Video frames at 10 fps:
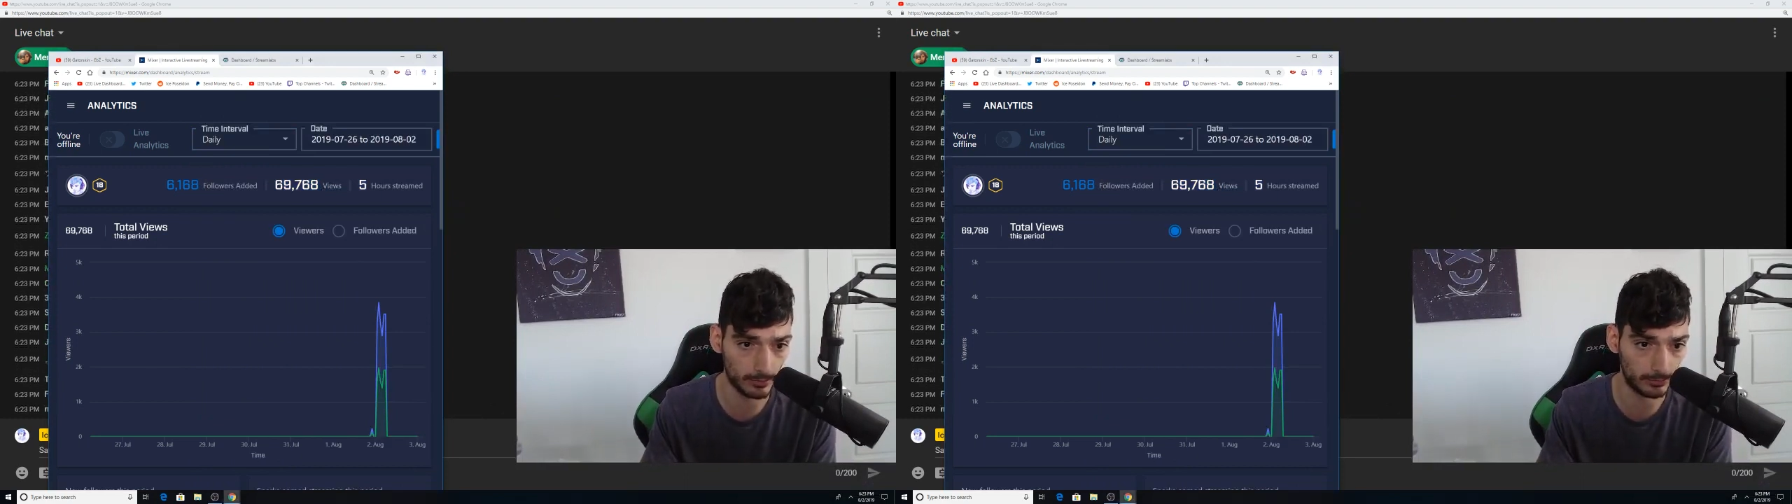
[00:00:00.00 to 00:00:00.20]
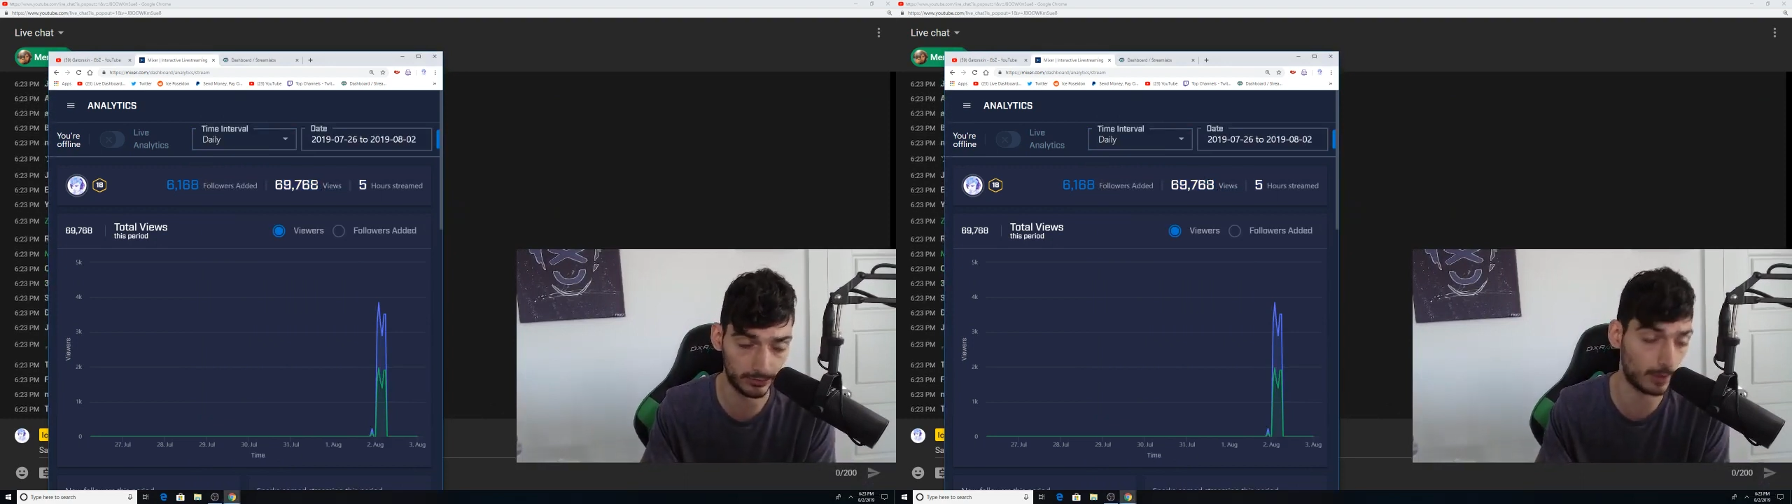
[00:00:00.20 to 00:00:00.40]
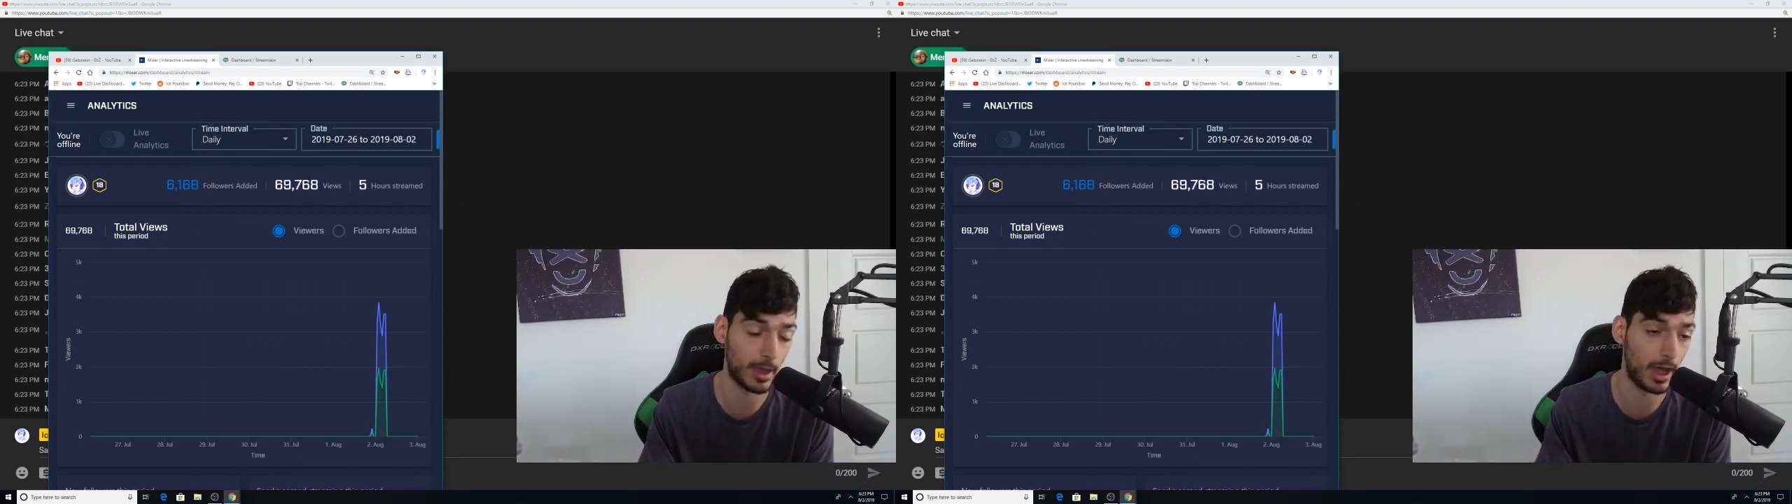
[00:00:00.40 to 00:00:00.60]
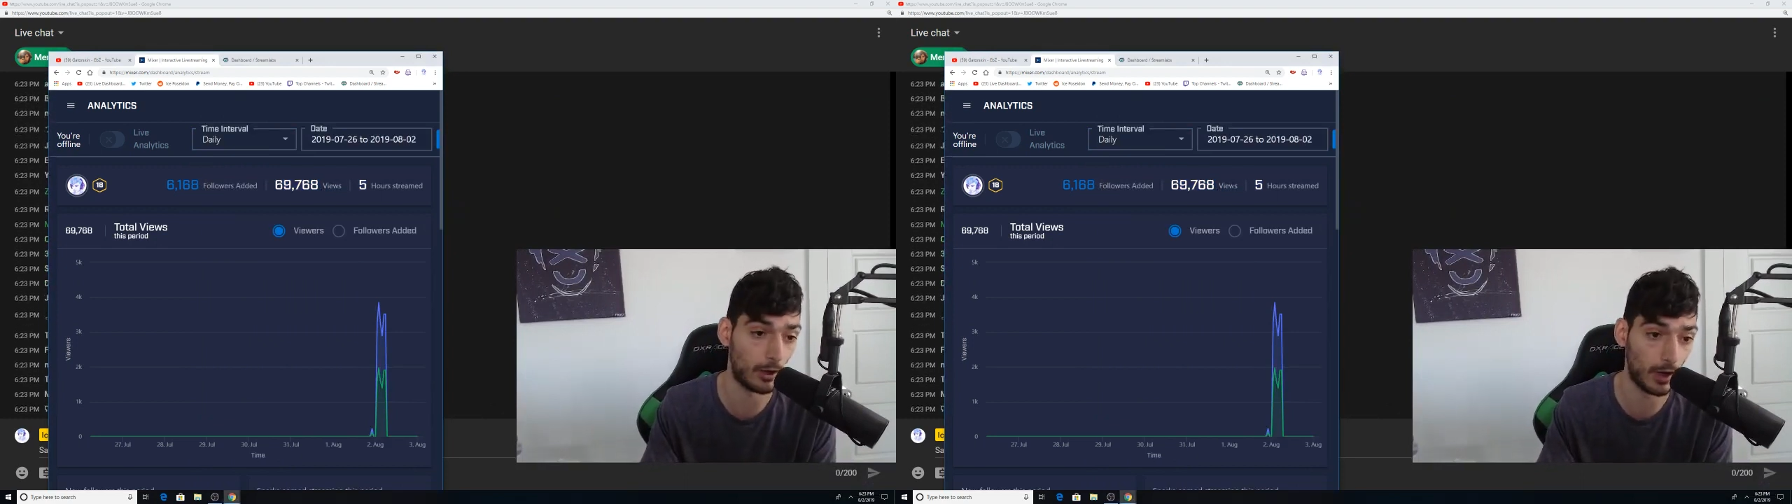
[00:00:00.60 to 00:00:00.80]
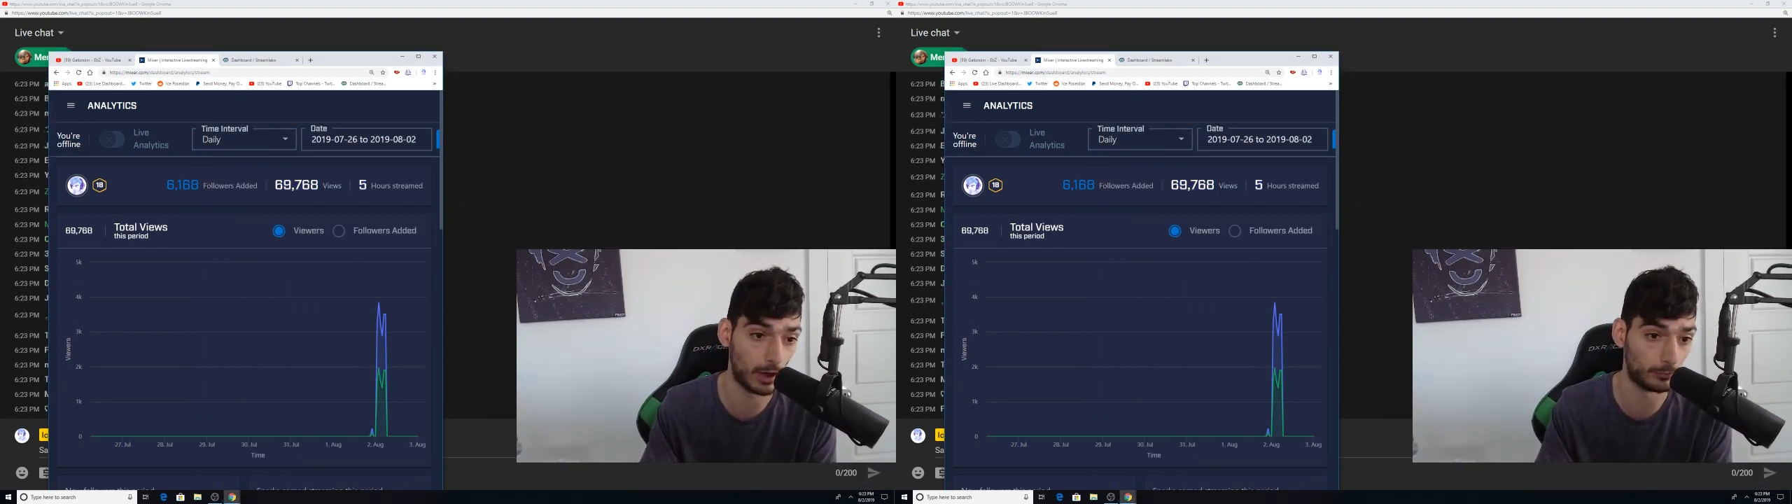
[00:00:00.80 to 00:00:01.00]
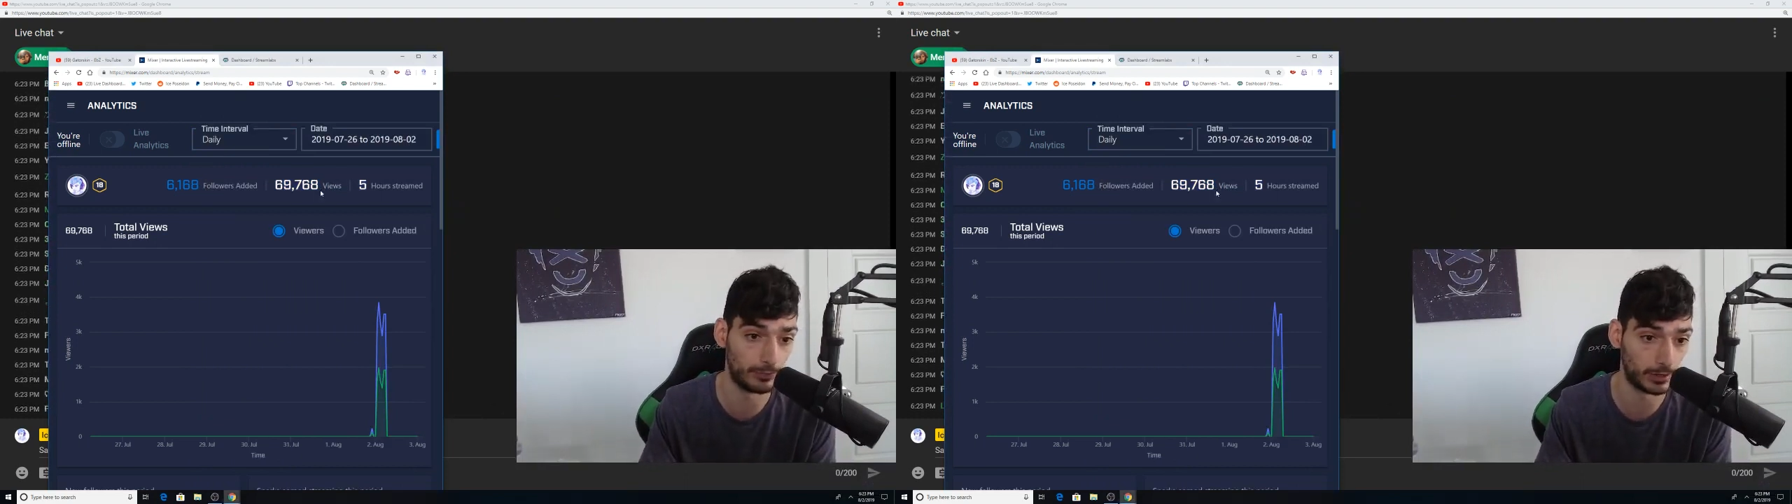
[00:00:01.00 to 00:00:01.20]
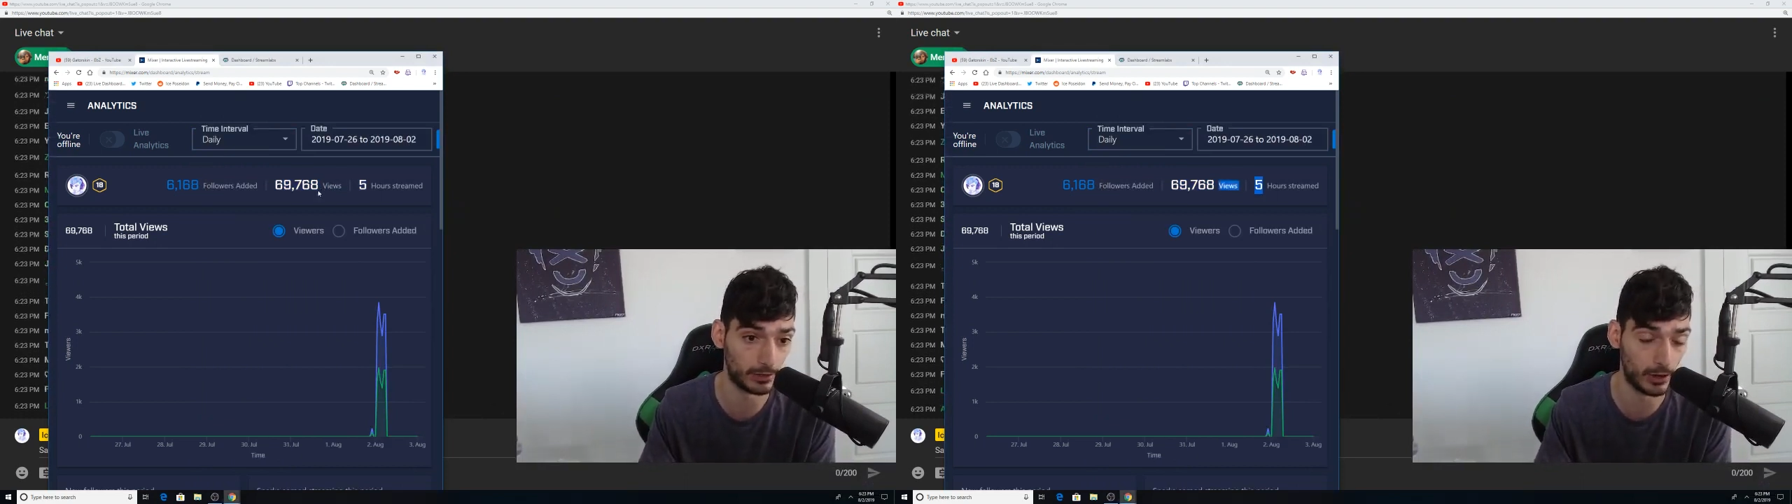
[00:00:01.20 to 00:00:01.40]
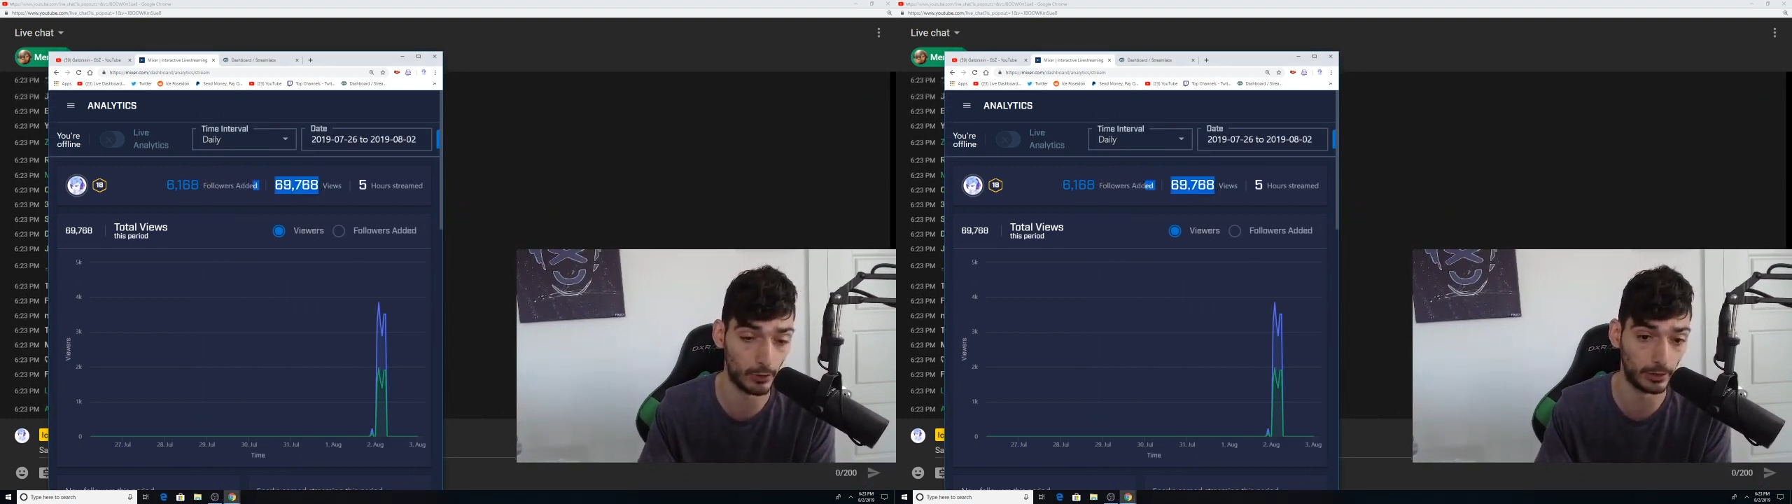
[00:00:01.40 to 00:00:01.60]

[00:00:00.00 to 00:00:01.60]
Somehow, I don't fucking know.